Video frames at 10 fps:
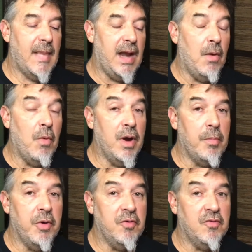I don't want to
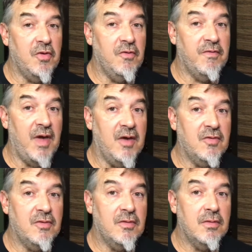push too
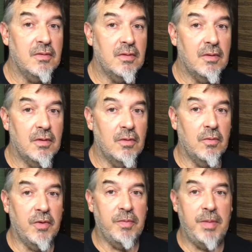fast
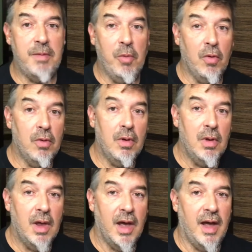with people.
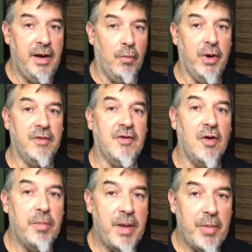I don't want to
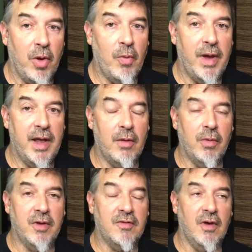scare people away. I don't
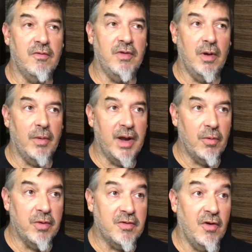want to scare Phil away. I
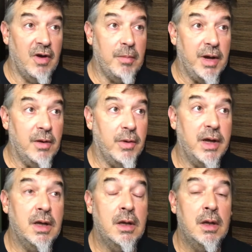don't want to scare anybody away.